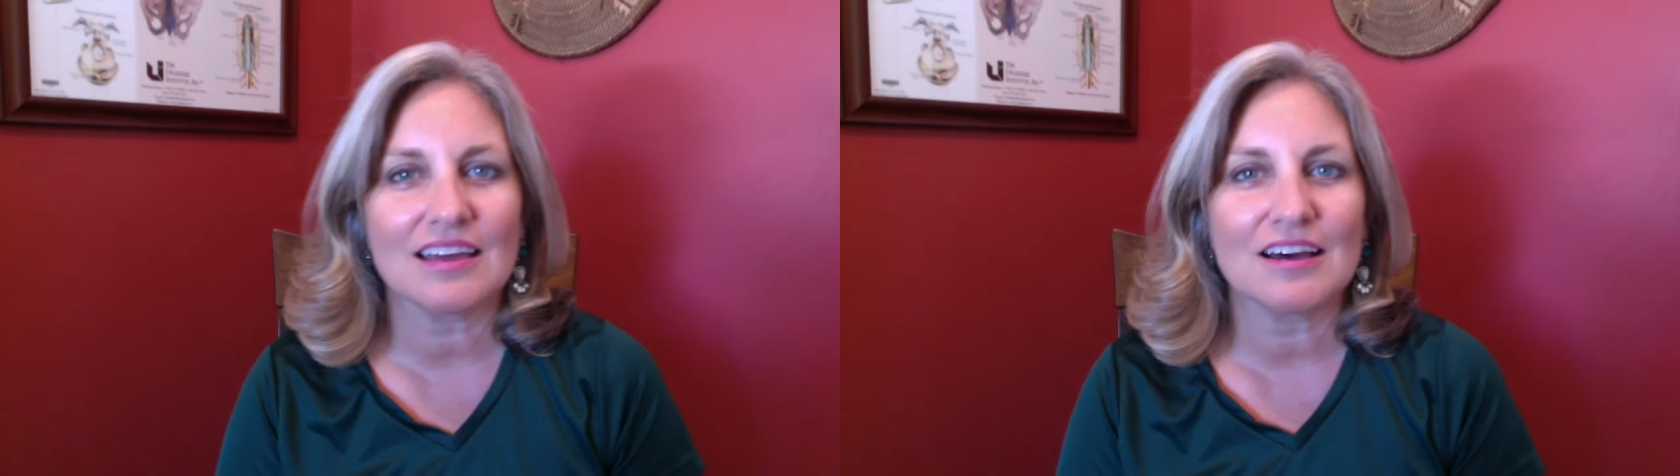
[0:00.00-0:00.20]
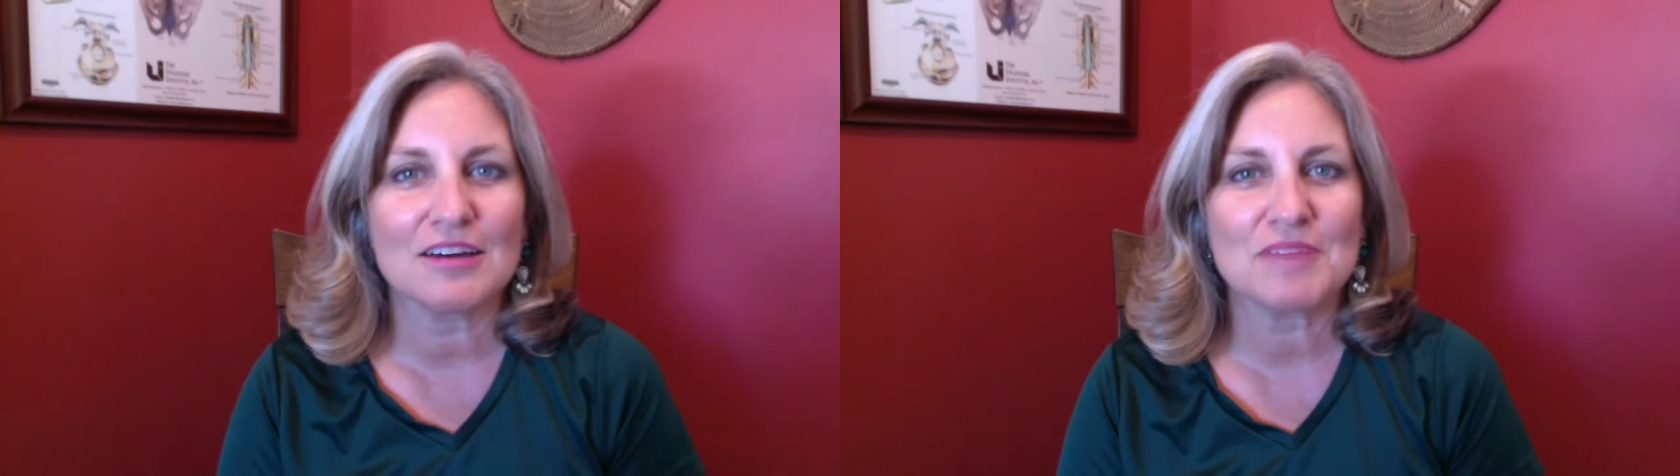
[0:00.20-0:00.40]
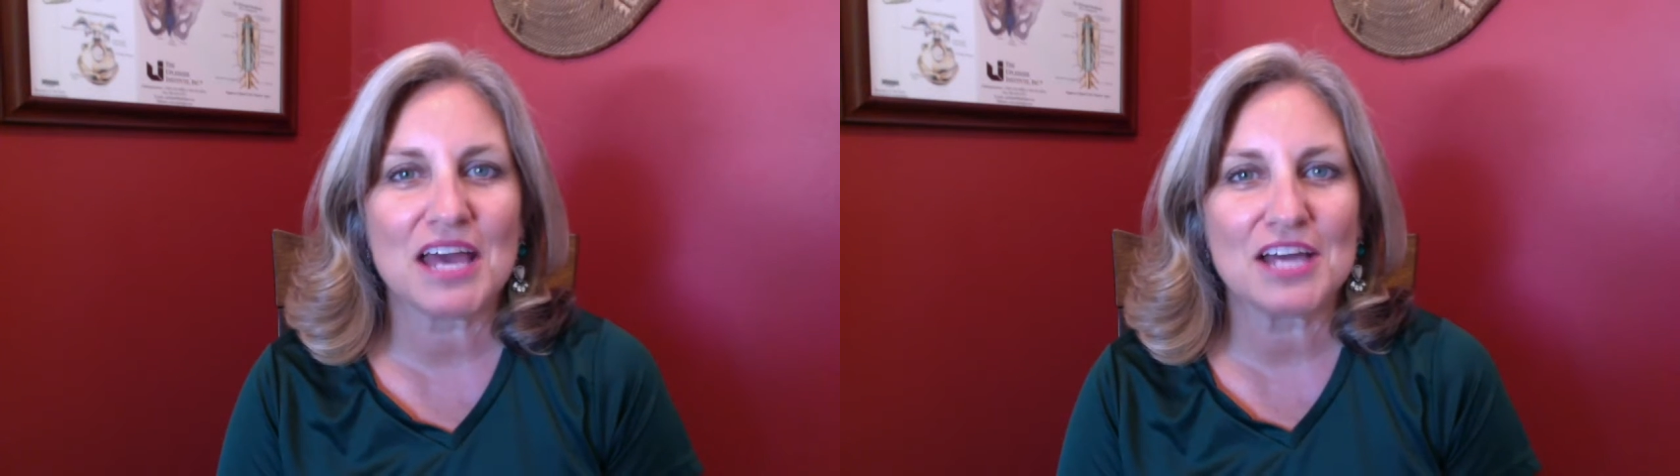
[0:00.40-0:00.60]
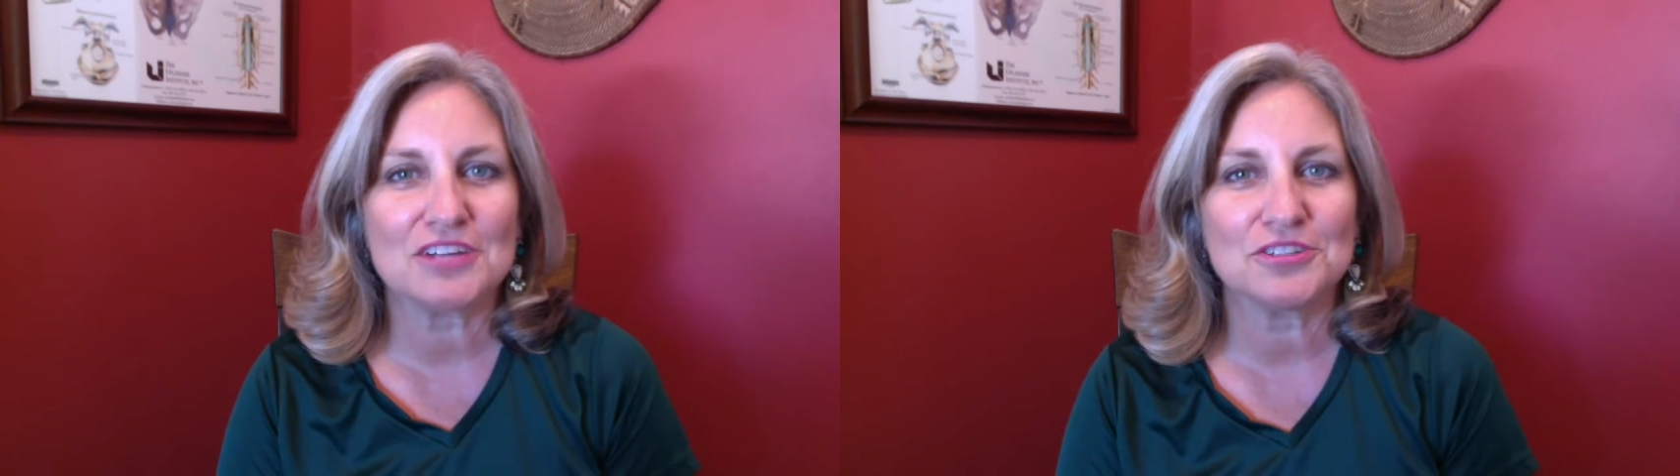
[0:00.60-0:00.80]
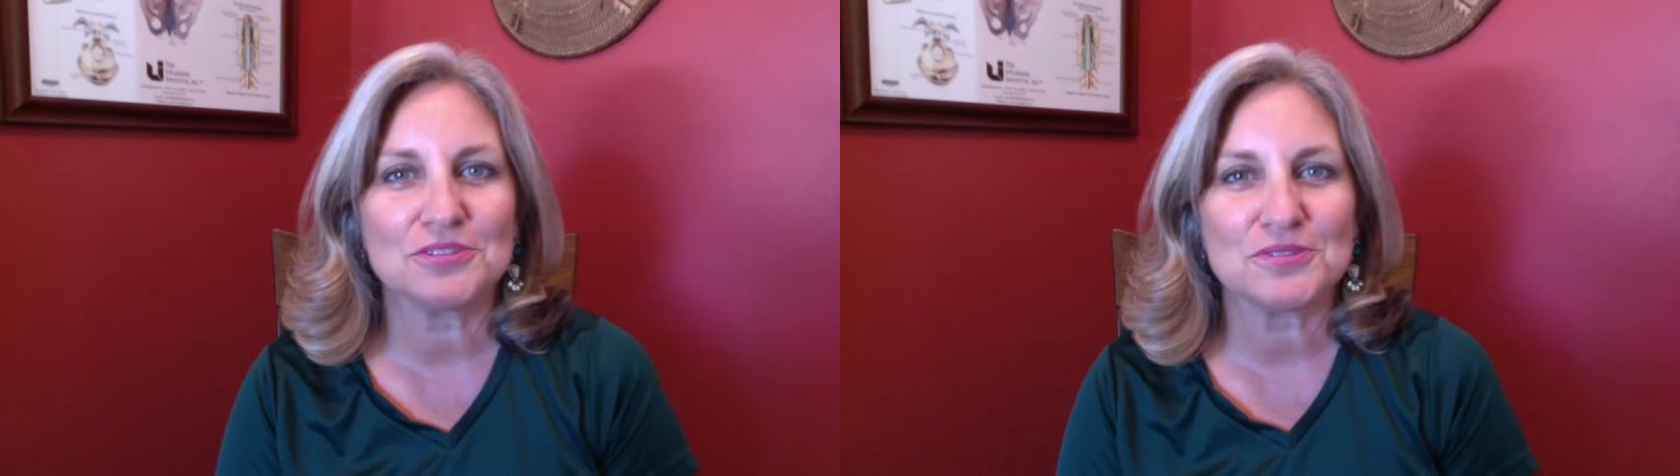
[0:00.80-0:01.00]

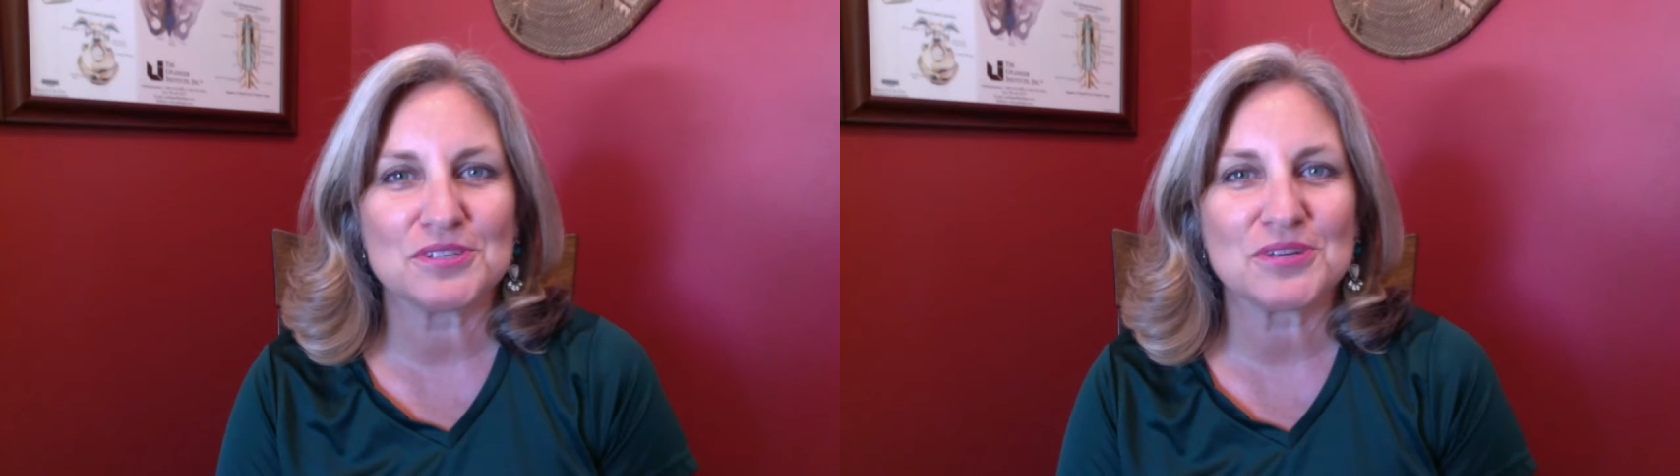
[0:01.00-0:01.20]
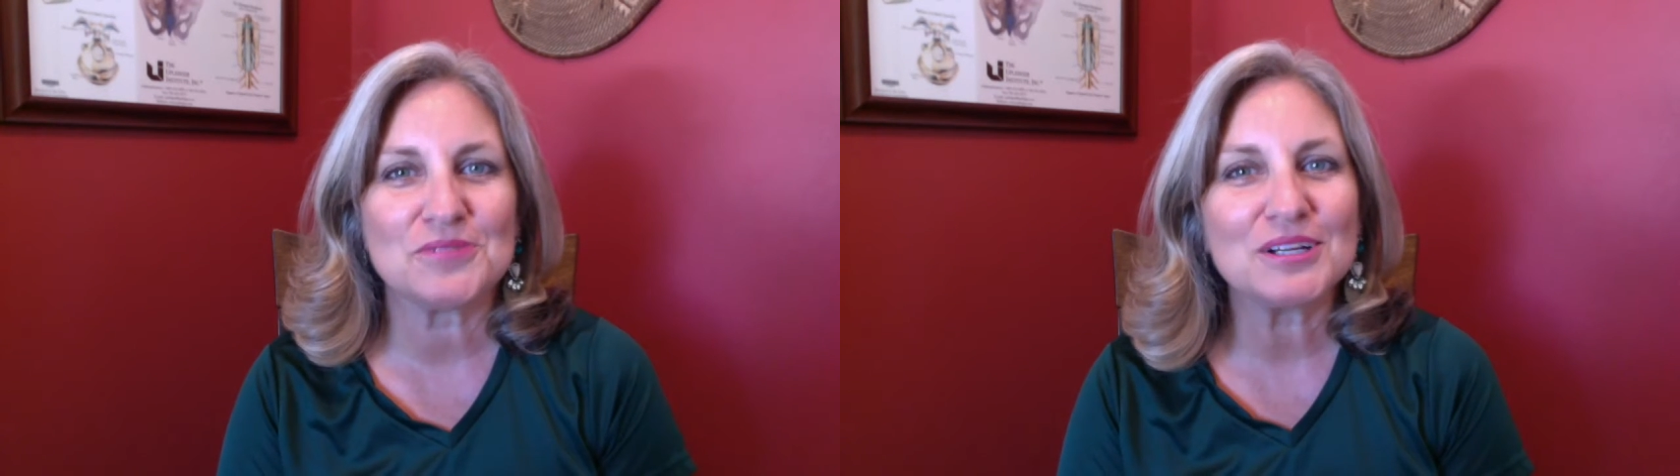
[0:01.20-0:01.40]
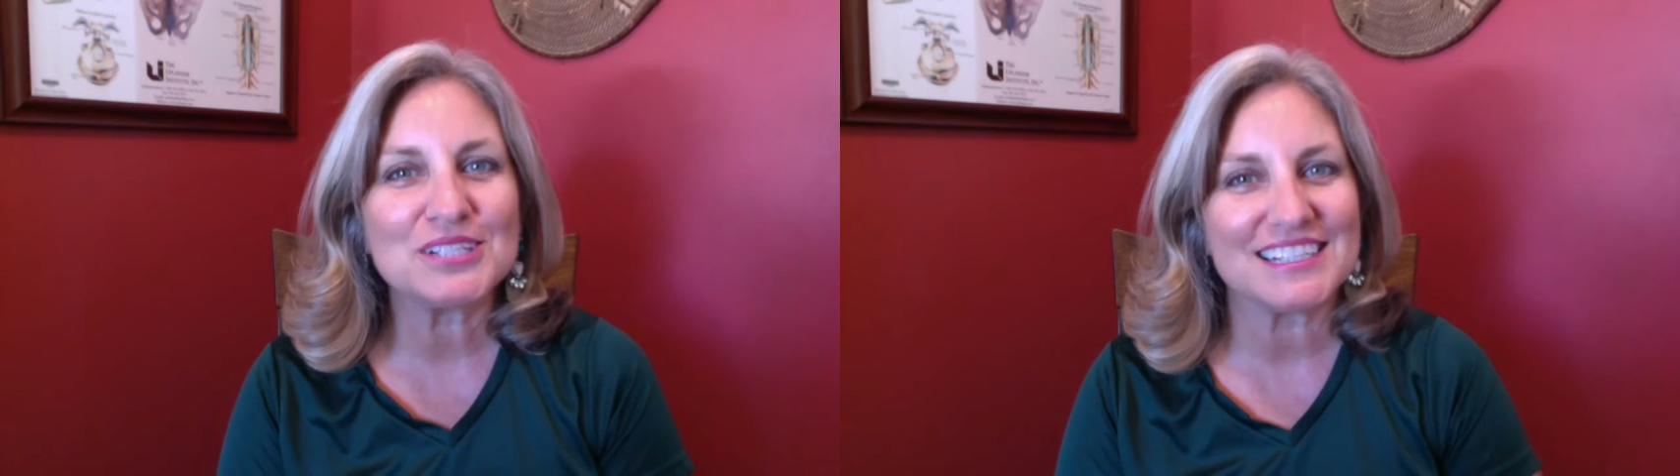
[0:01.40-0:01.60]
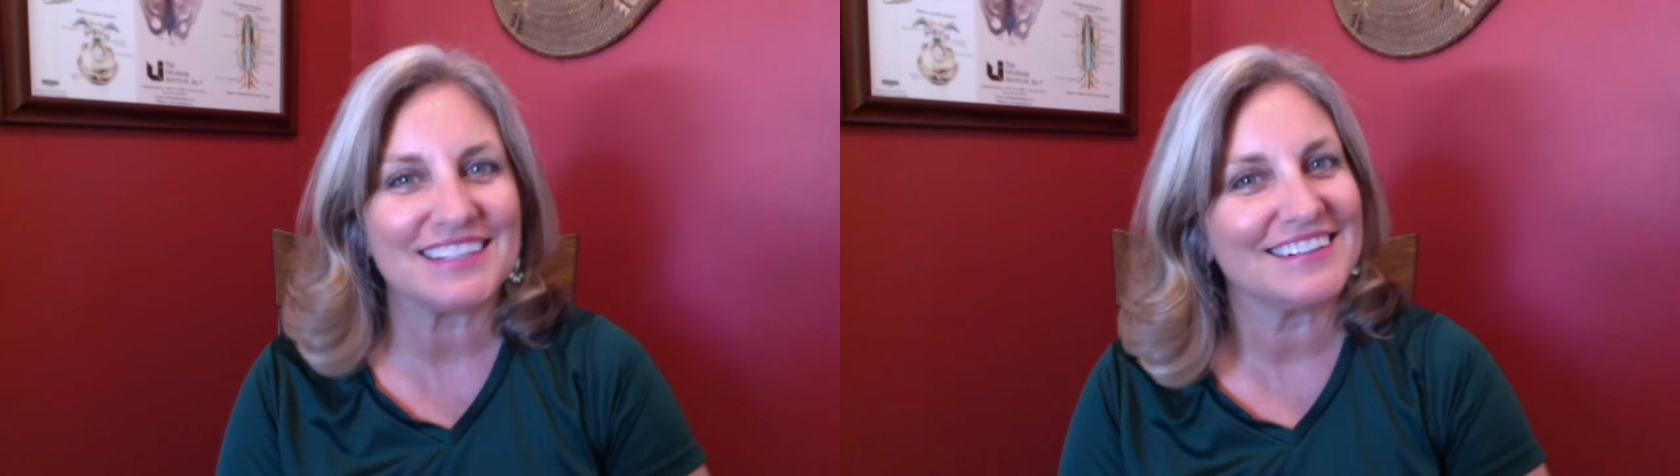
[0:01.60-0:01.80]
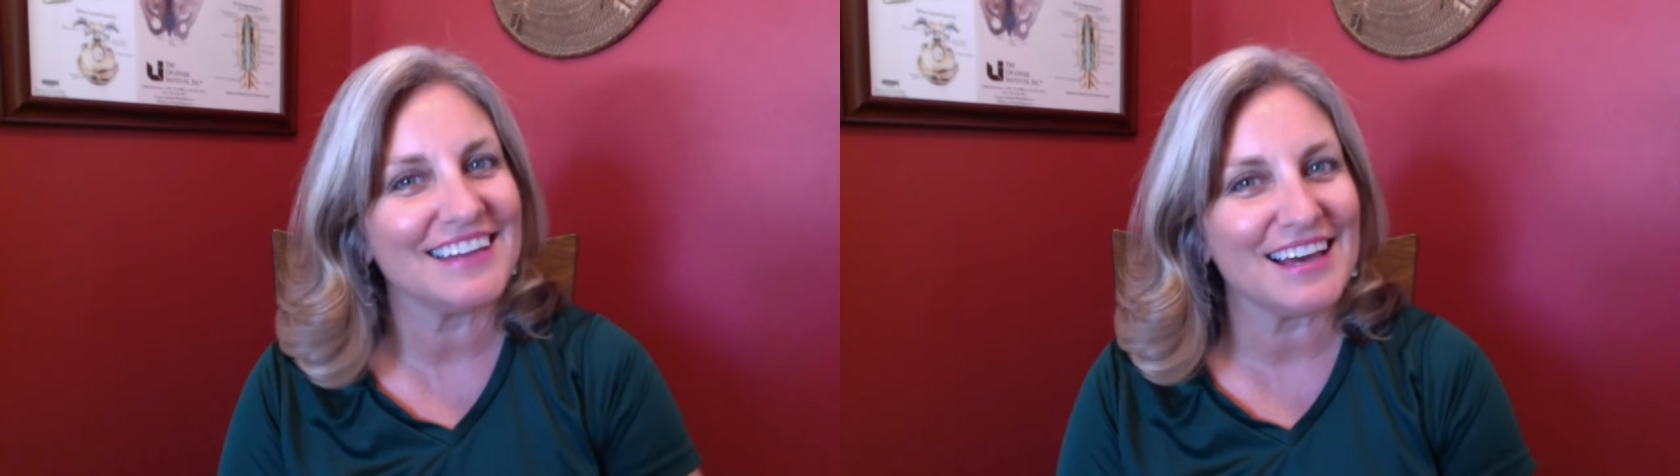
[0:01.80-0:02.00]
and use quilting